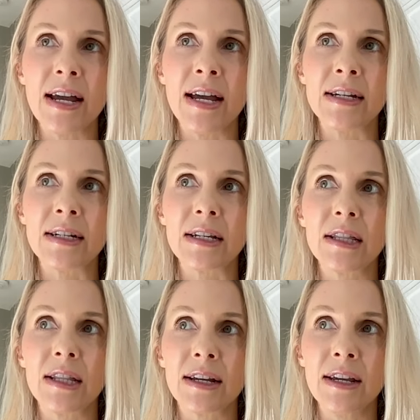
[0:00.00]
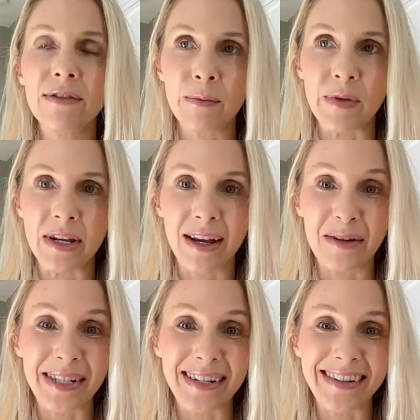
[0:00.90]
And lucky for me,
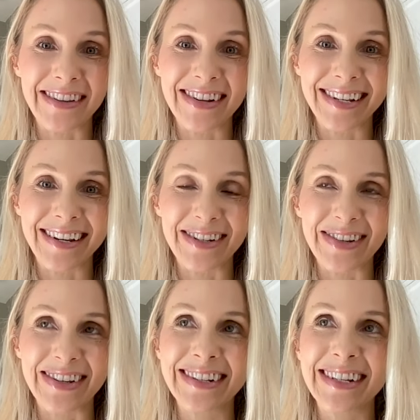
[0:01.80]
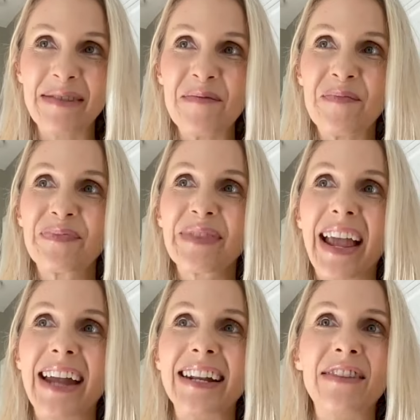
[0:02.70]
I was in Los Angeles.
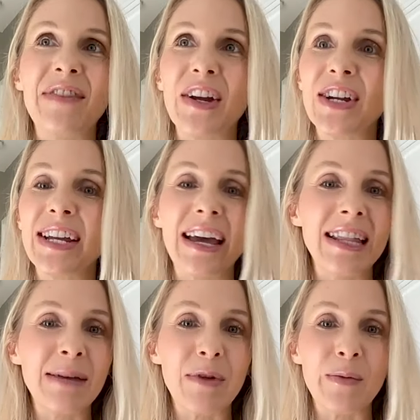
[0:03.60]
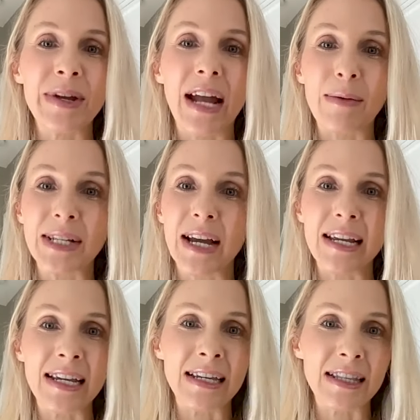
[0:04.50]
And in a very LA moment, I was
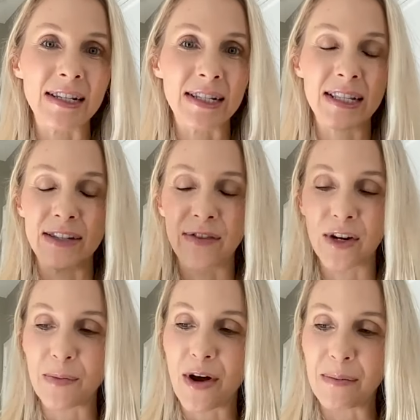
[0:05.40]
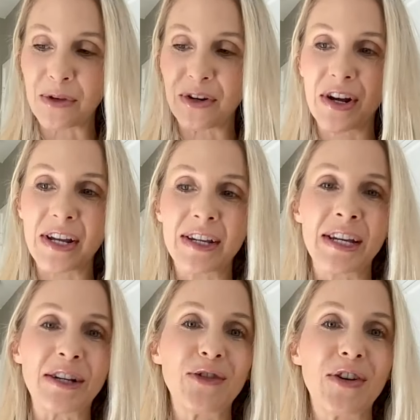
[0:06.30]
hiking this this very popular
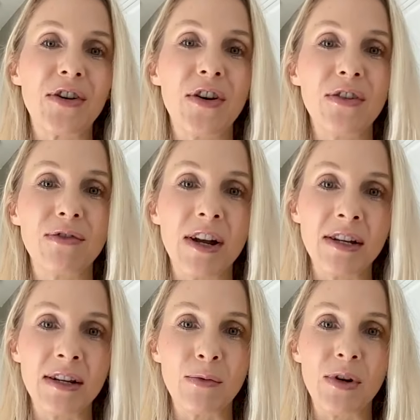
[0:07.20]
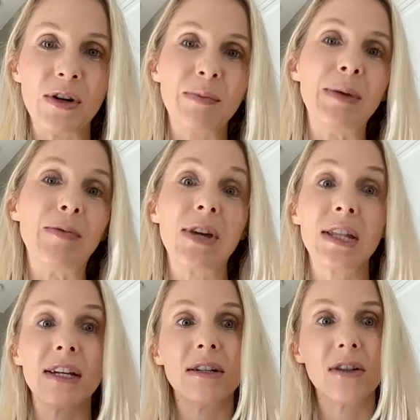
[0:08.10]
hiking trail called the Runyon, where people
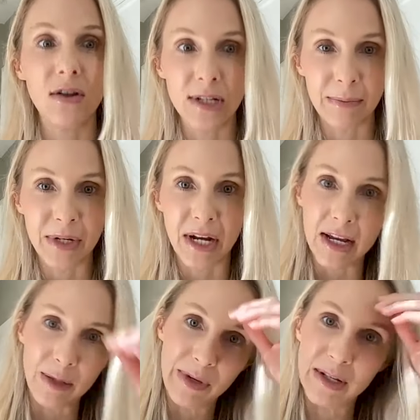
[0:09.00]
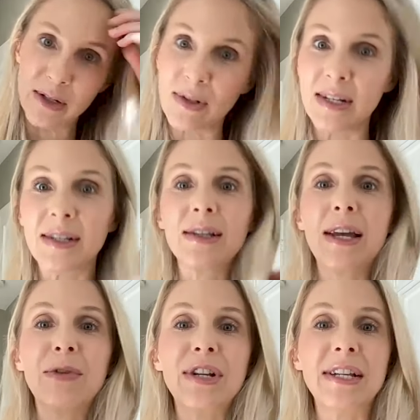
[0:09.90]
get like dolled up to hike because you see
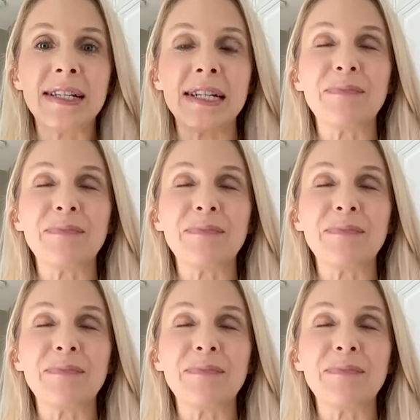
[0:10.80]
celebrities.